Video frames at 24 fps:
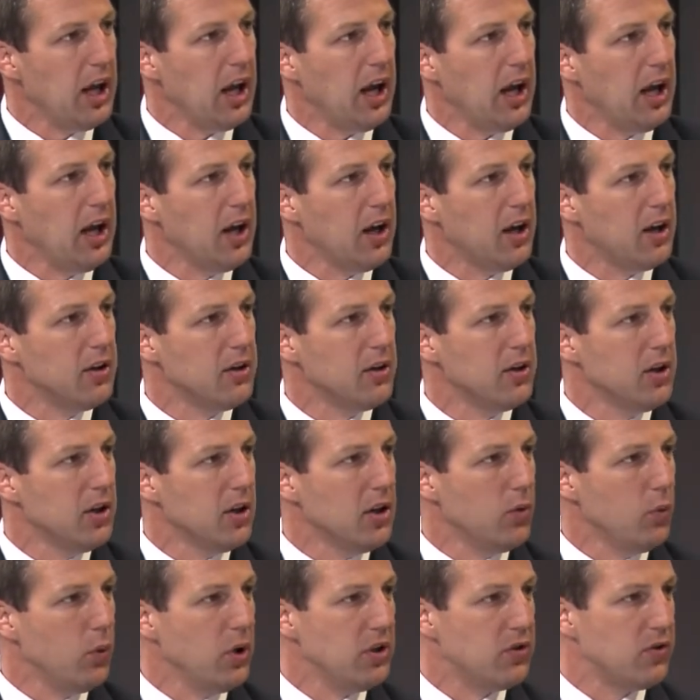and
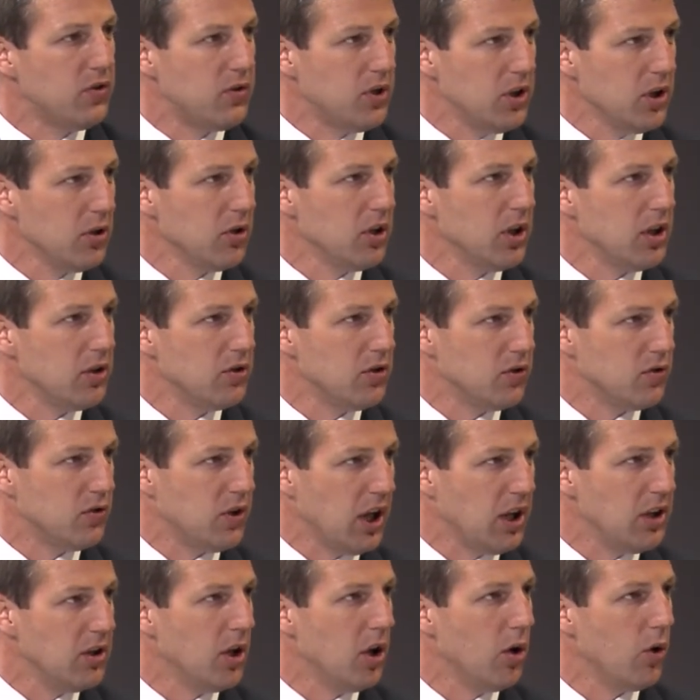we still get to
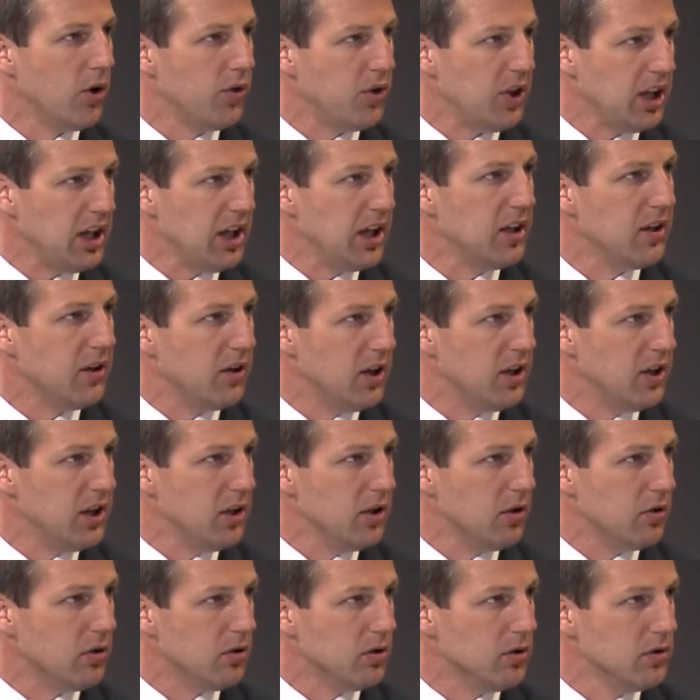say no at the end of the
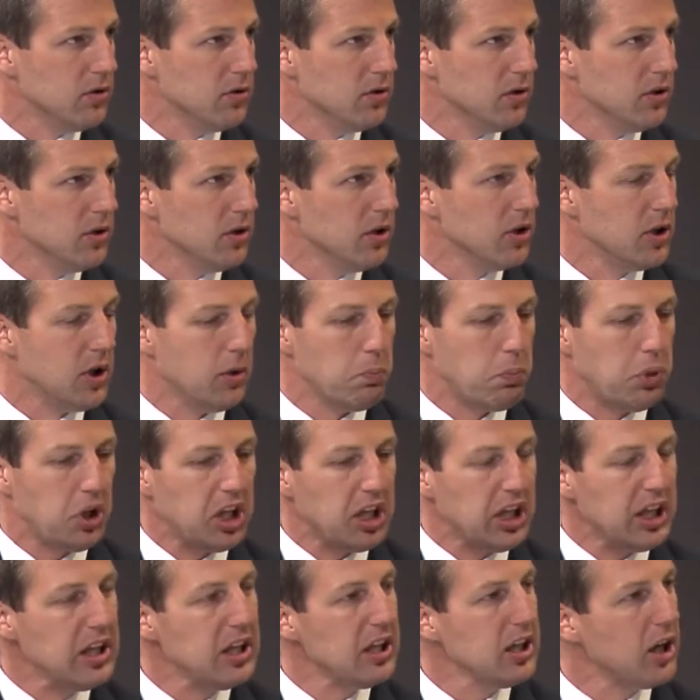deal.
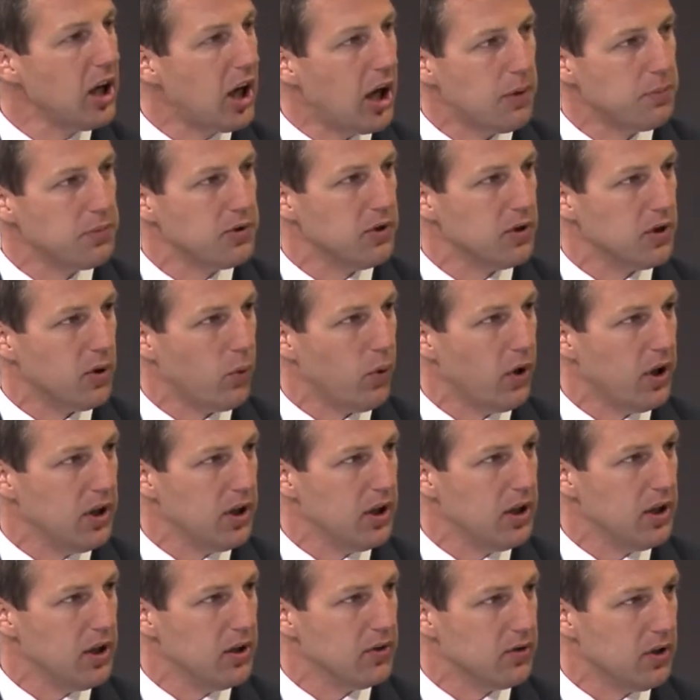Completely opposite the way that
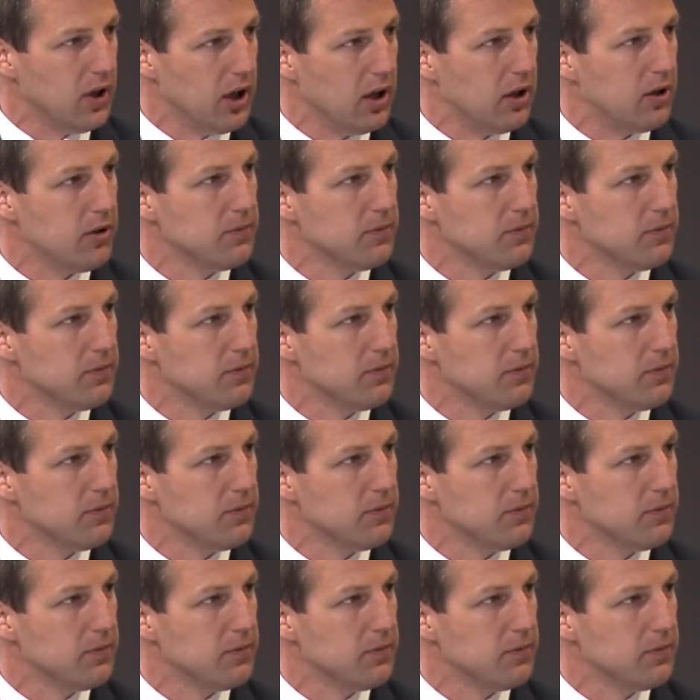it, it sounds now. like